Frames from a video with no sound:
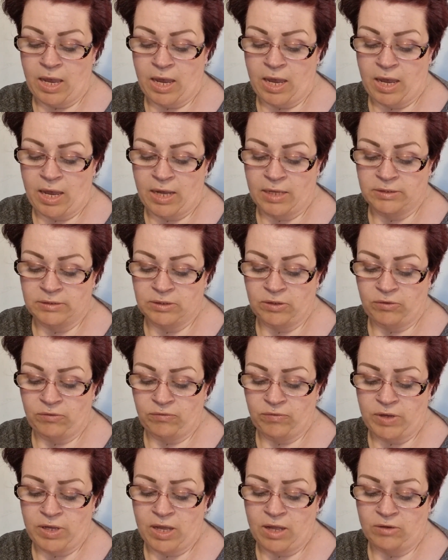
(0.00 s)
And
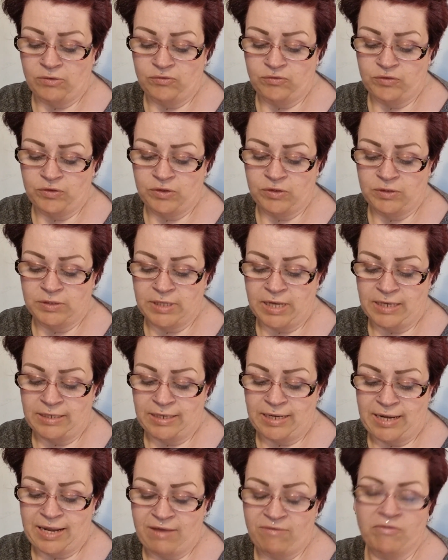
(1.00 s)

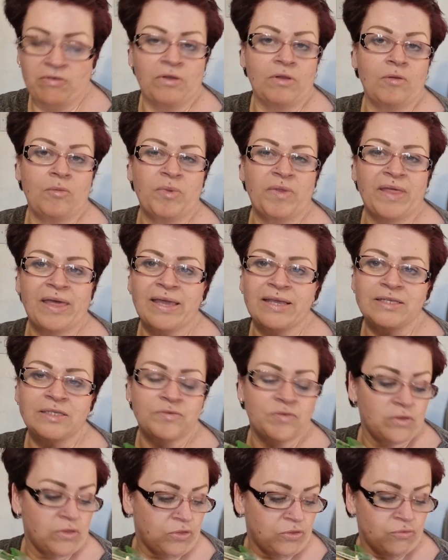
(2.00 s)
311, but that is
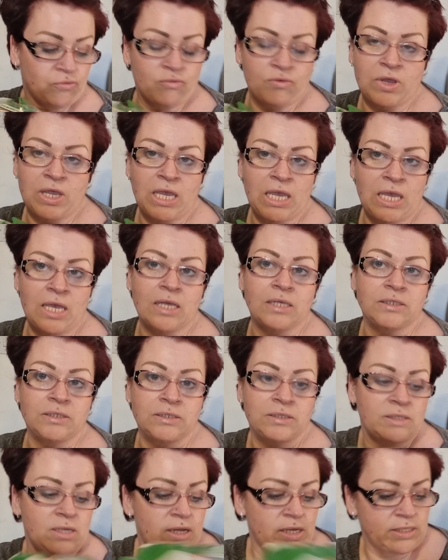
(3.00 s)
for three
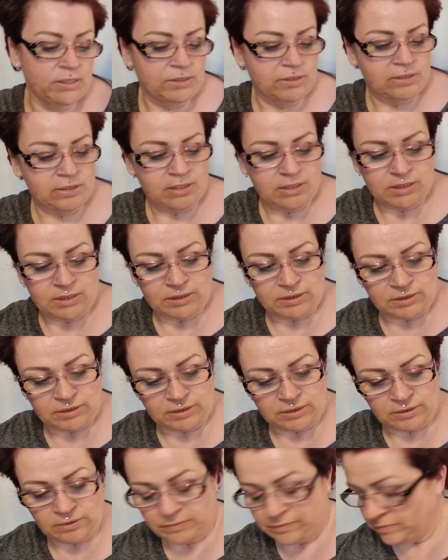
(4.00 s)

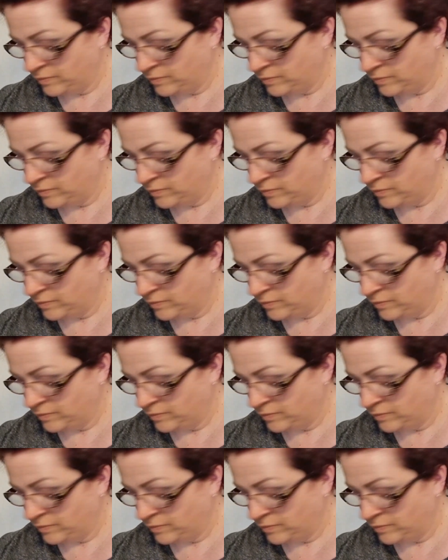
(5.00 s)
slices.